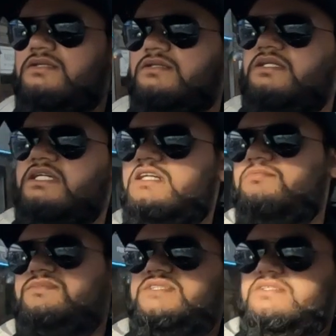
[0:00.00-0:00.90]
comes
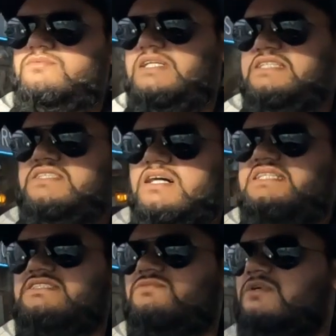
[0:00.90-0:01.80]
a really tight
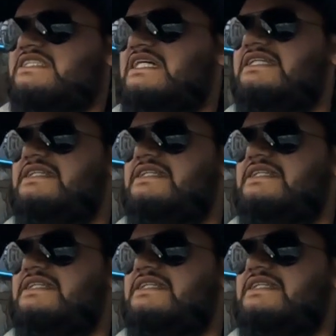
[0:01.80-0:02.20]
right-hander.